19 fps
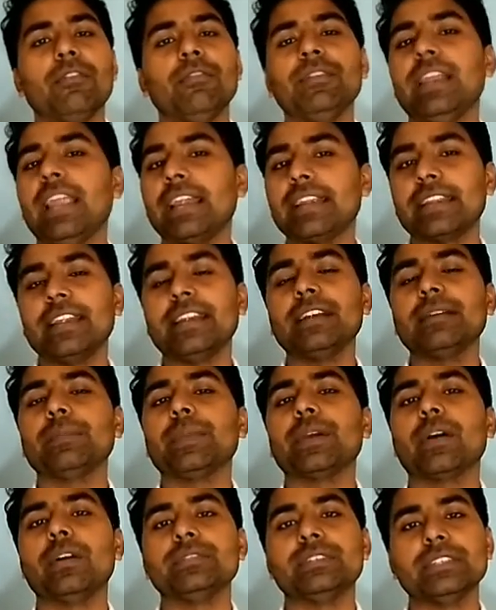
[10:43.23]
Latent
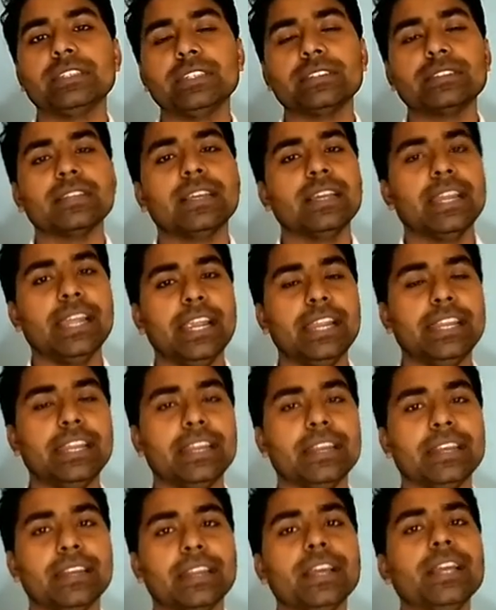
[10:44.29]
because it is
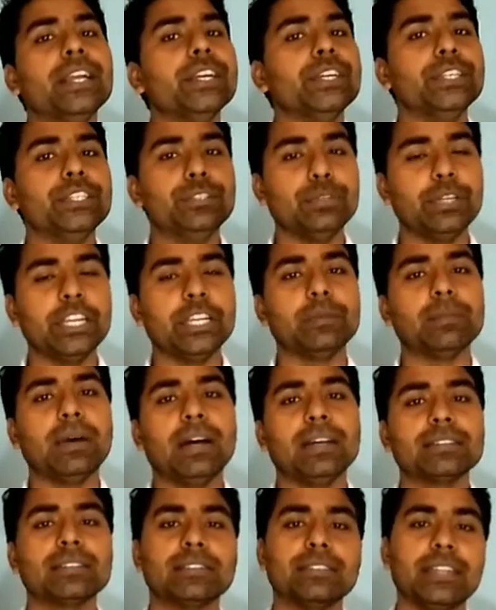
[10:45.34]
hidden. Unit
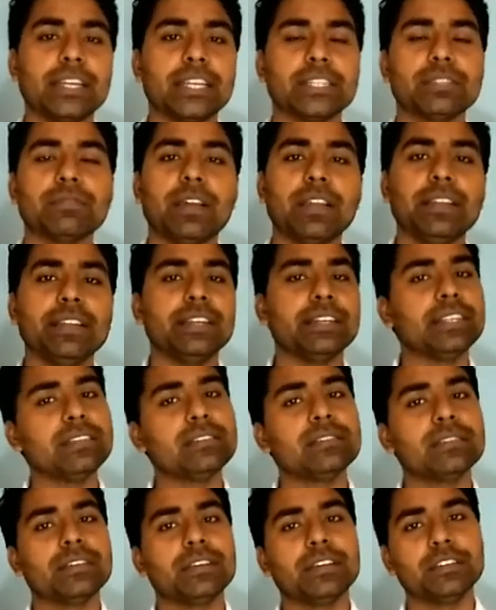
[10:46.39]
mass, that is why it
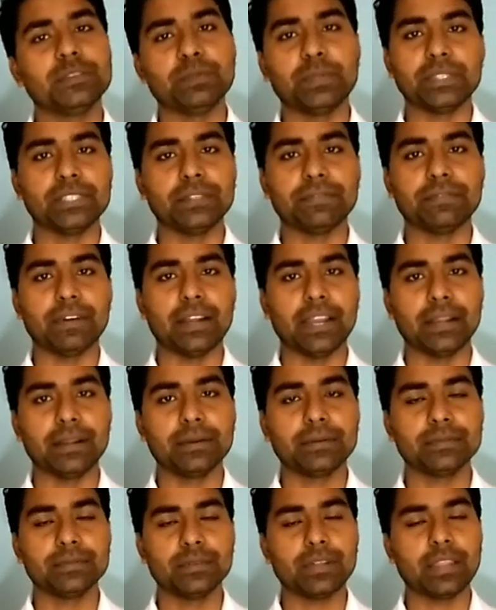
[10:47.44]
is specified.
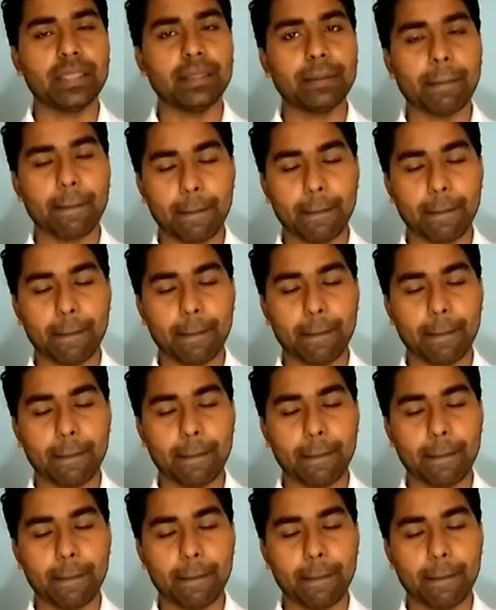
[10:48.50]
Okay.